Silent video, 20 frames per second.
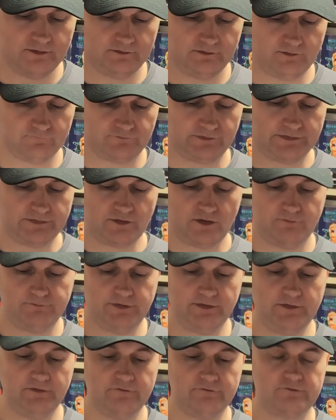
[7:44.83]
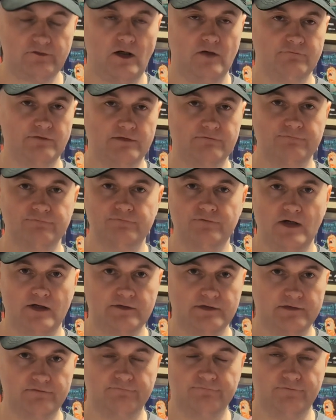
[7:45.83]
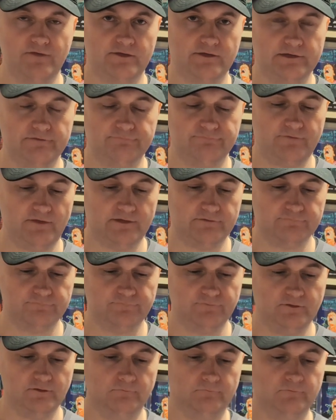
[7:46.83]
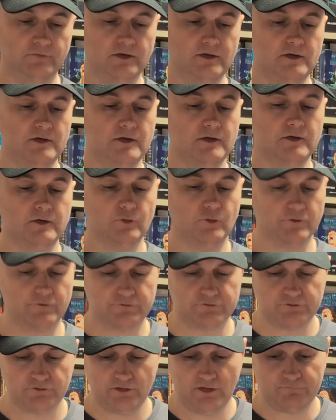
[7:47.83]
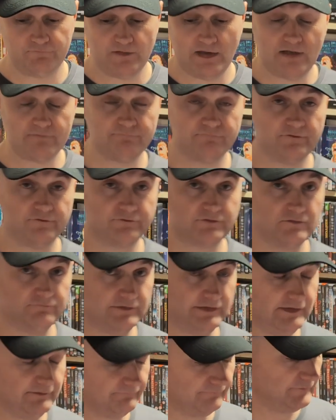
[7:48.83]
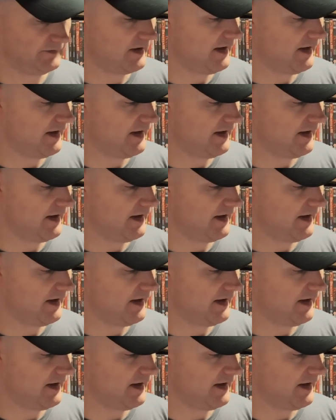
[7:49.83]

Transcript: lovely copies of a very, very fine film, which, if you haven't discovered it